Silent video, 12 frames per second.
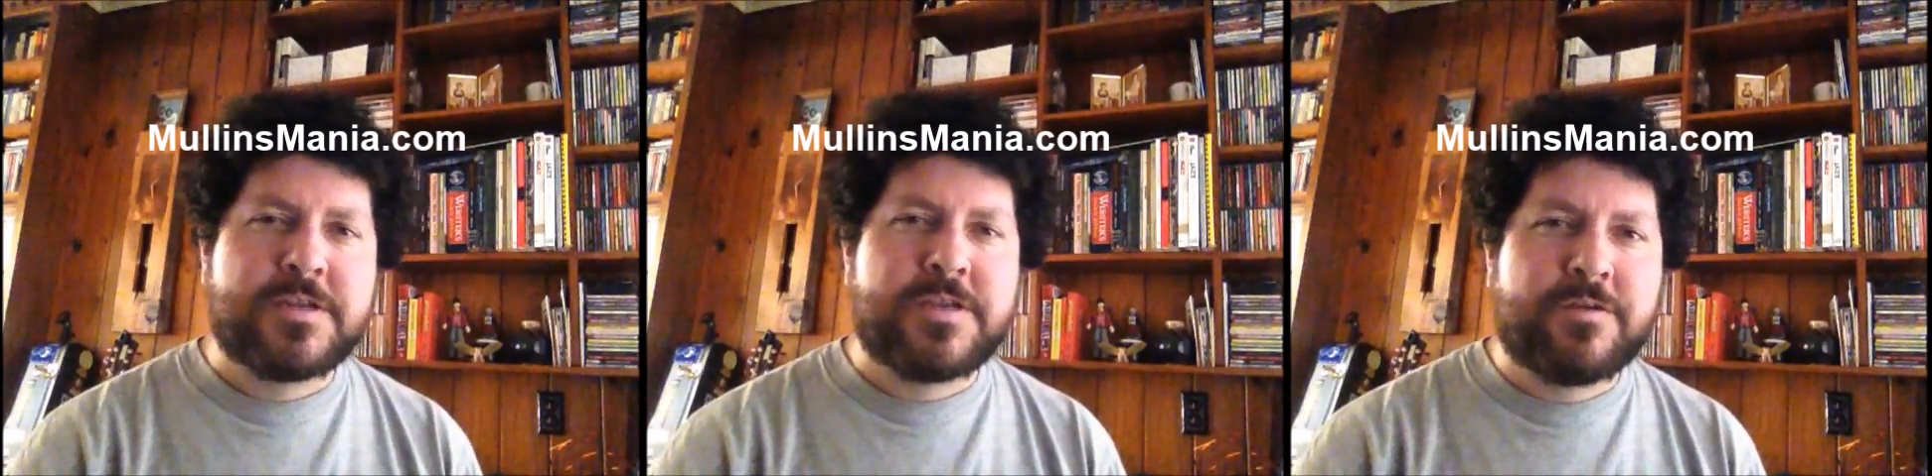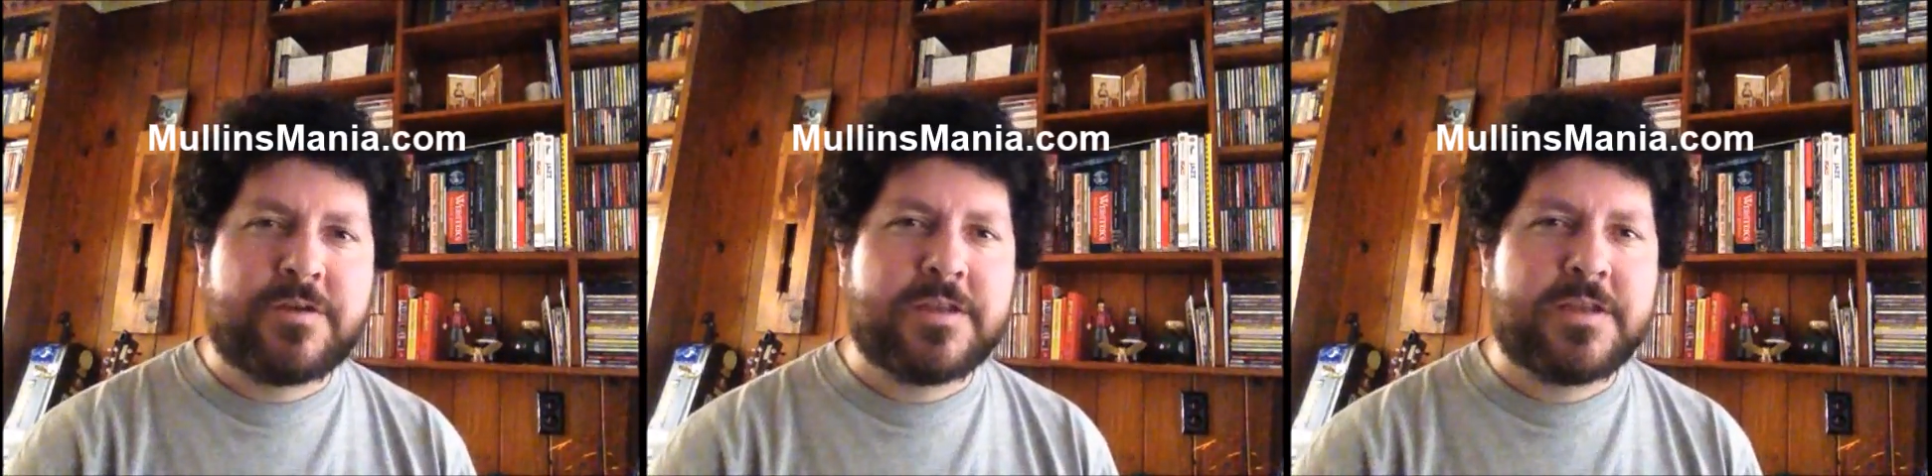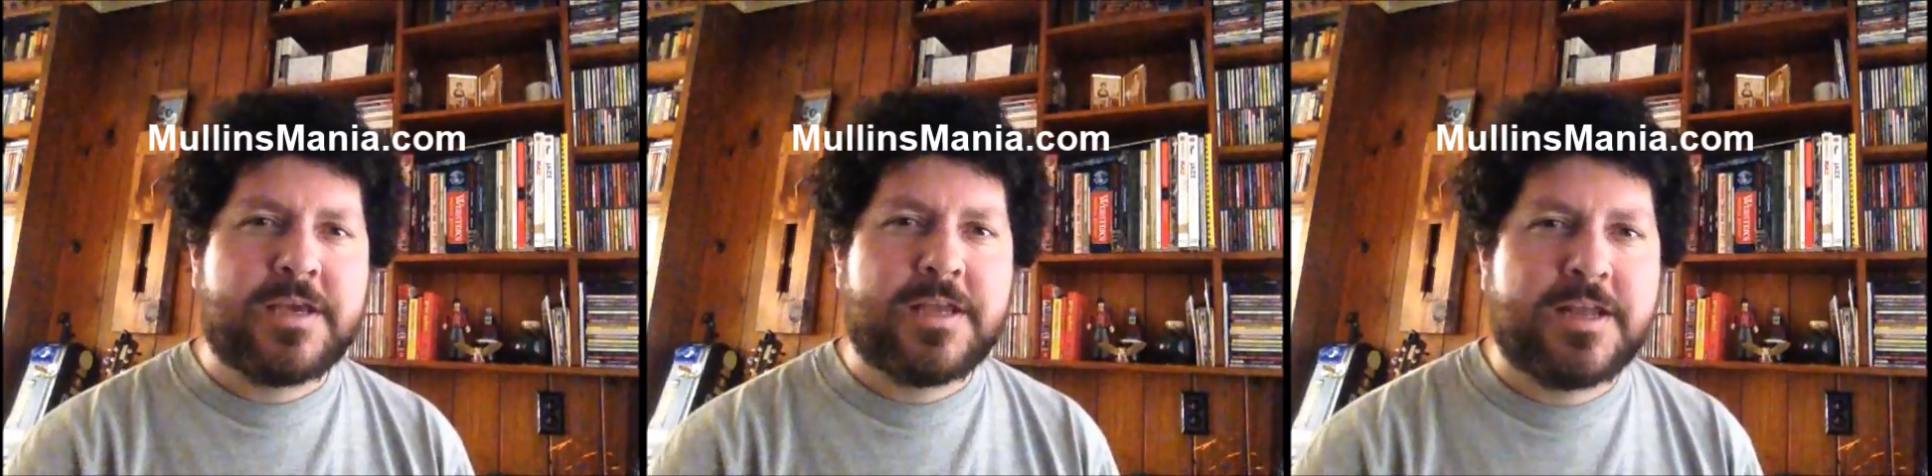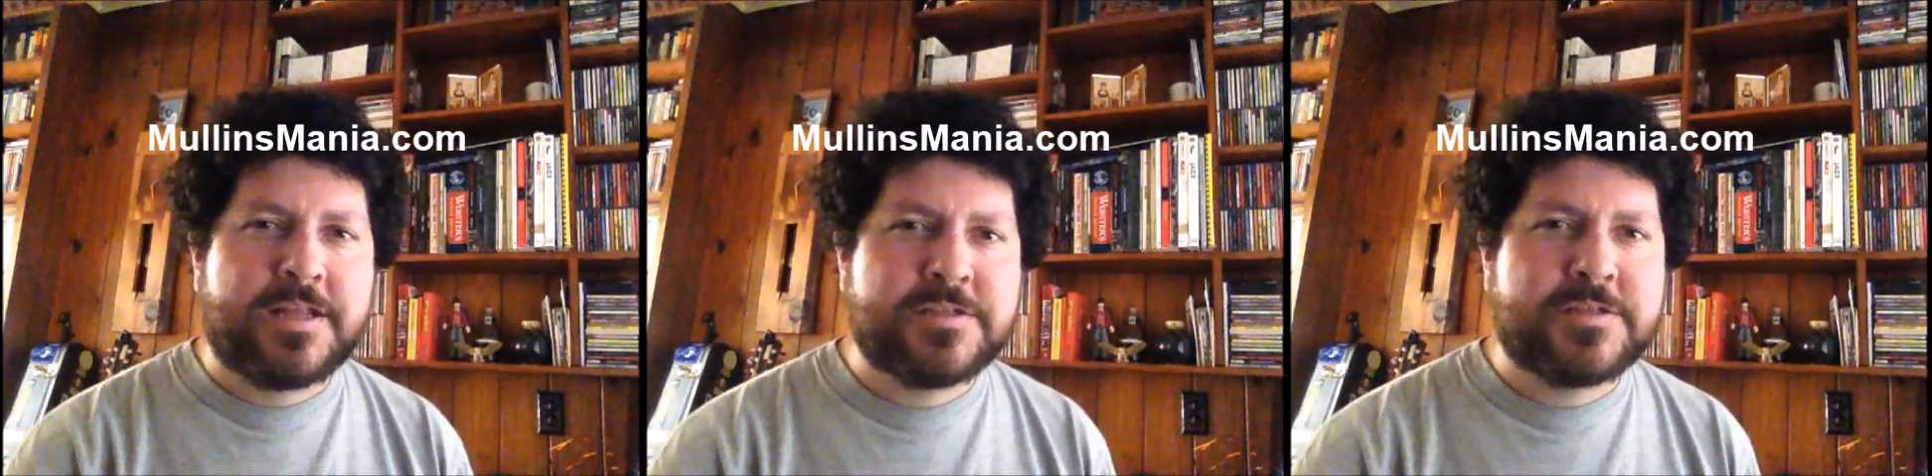and you can
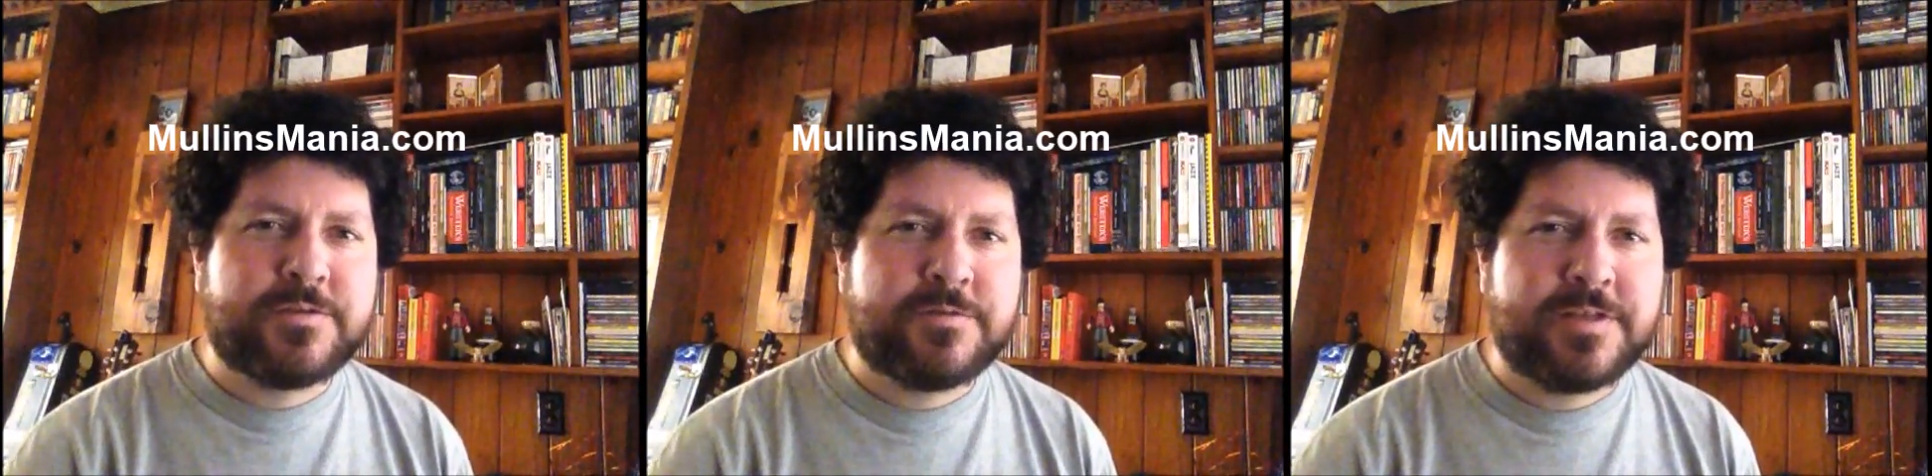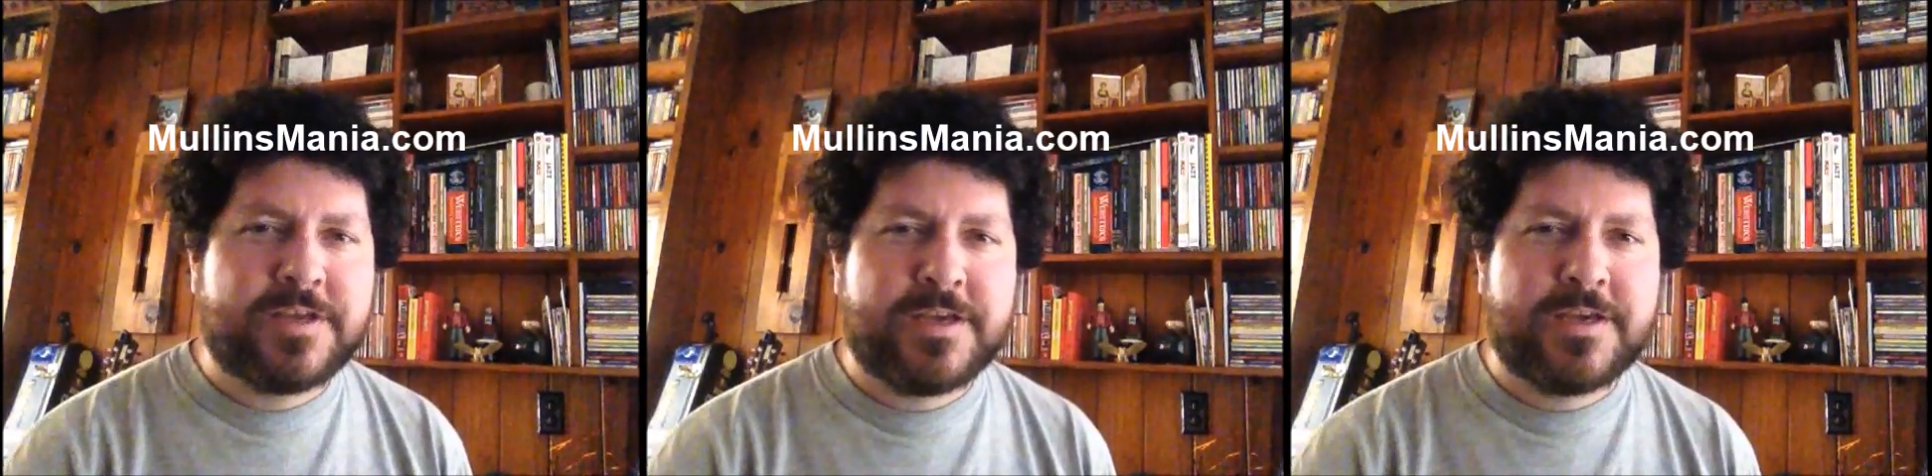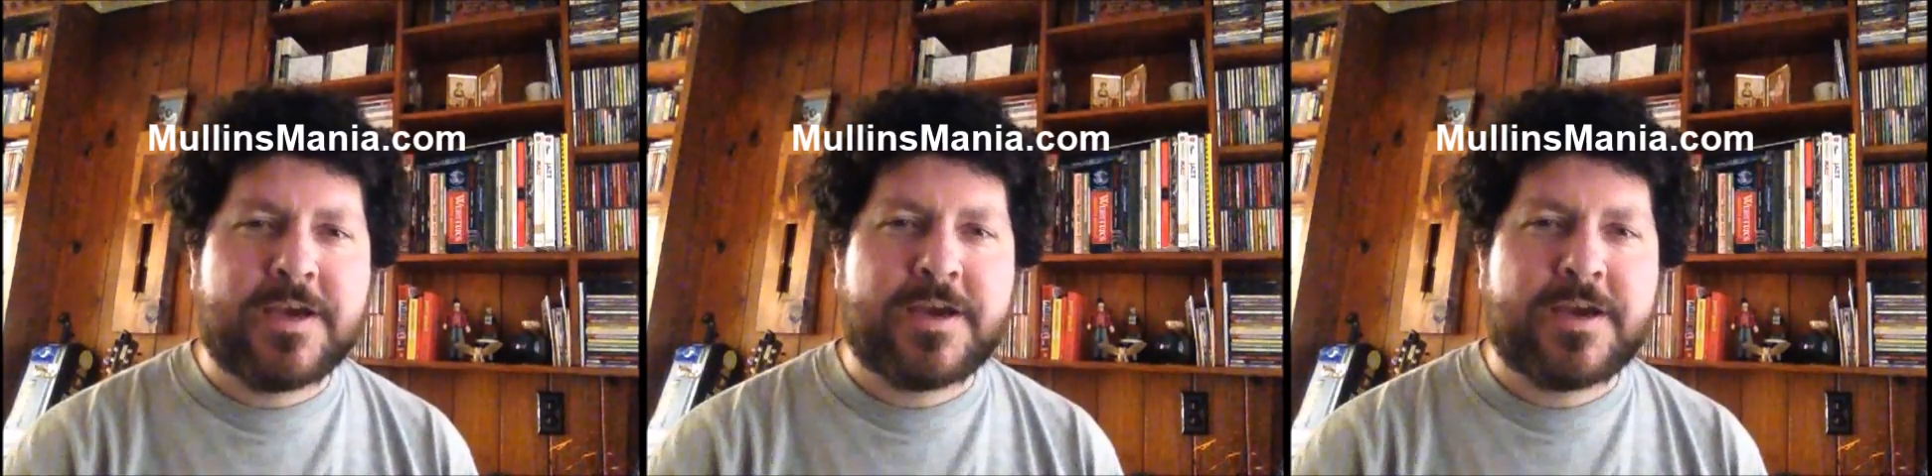get into the,